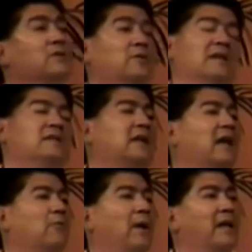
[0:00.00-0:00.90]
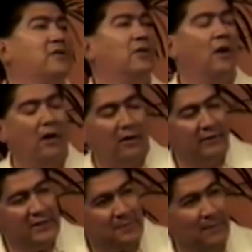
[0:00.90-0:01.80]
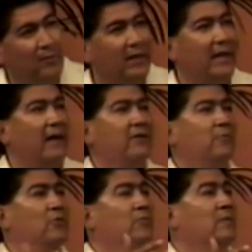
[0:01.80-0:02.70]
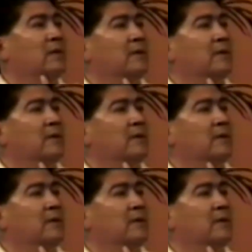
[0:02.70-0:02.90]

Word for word: So he's got to wait till all of these people get out of the room.